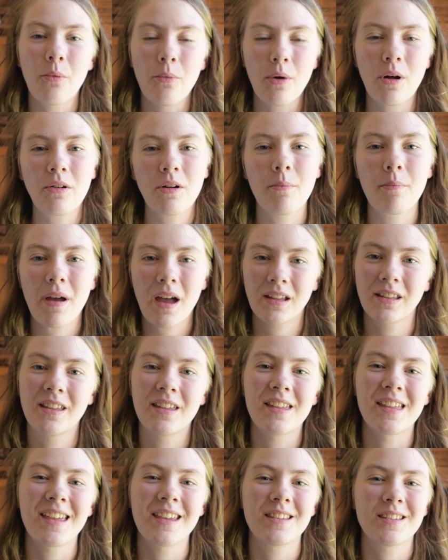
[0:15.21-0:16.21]
welcome back to
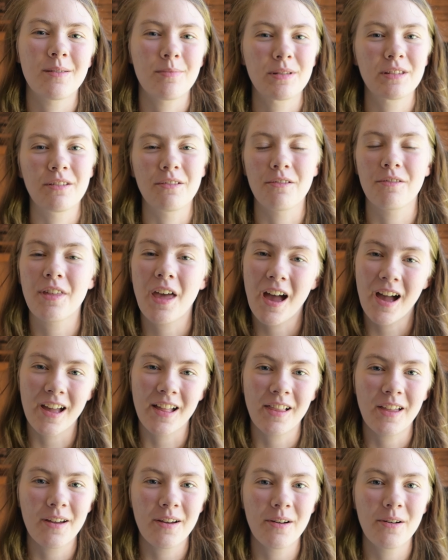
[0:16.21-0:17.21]
today's episode of the
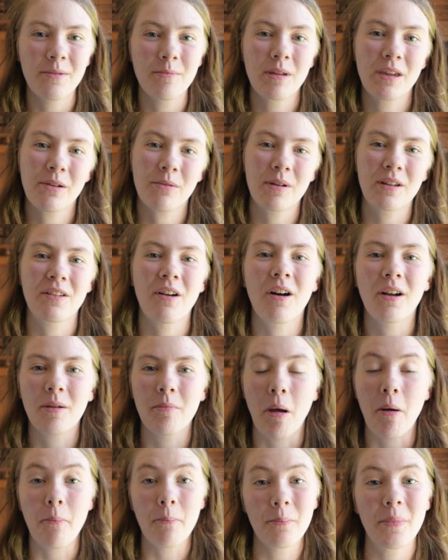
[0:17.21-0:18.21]
Hyla Home. Here we talk
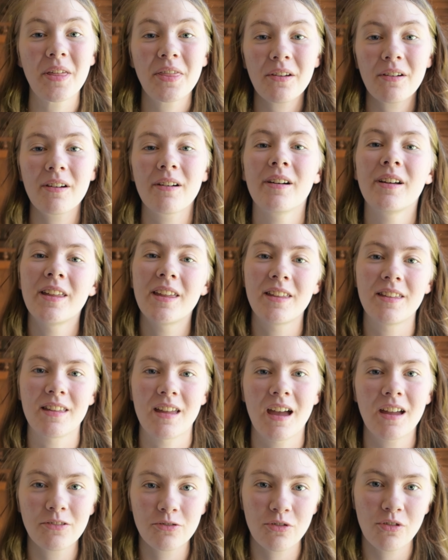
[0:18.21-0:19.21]
about motherhood,
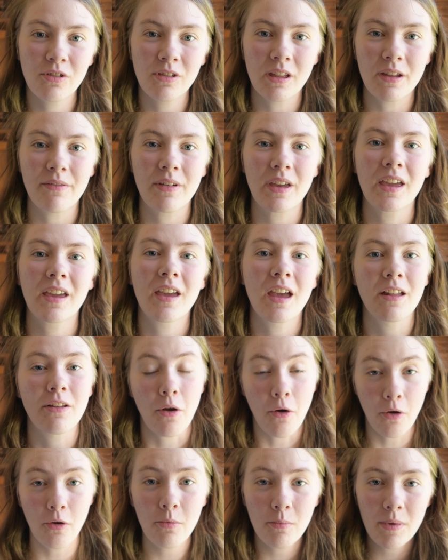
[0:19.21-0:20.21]
natural living, and
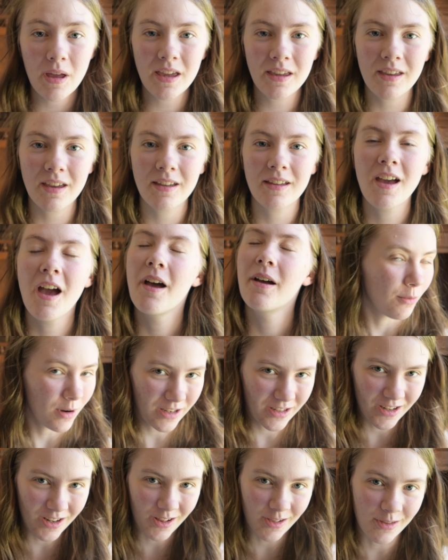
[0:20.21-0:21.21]
homemaking,
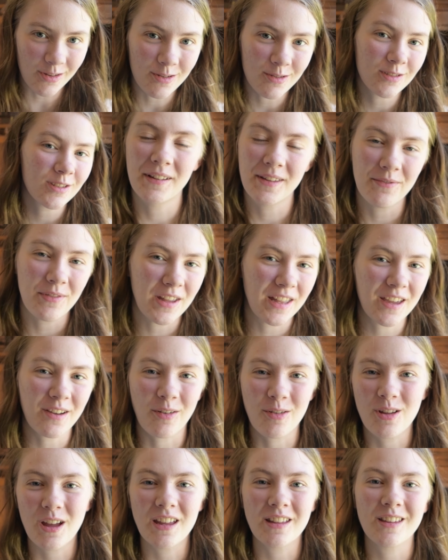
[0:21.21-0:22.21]
which includes renovating
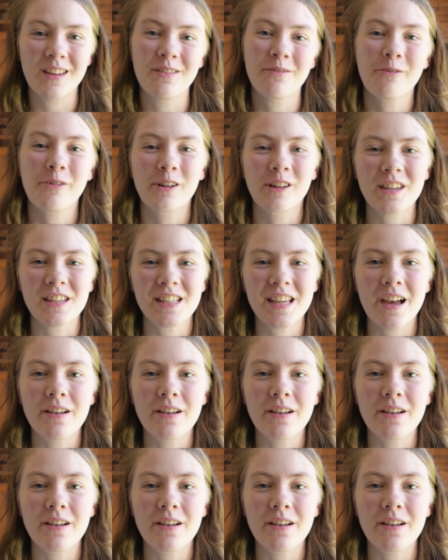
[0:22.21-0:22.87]
our 1940s